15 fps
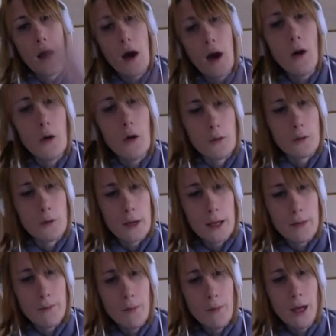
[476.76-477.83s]
Oh,
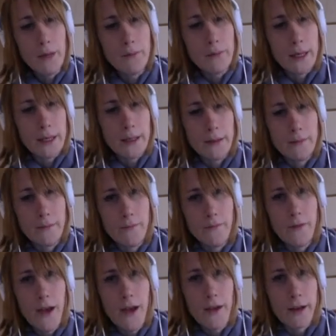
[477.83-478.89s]
it might mean
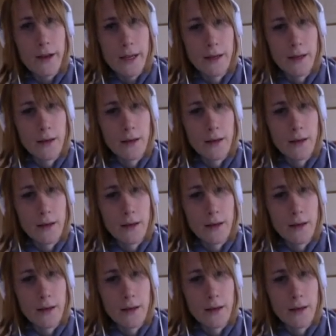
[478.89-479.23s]
very.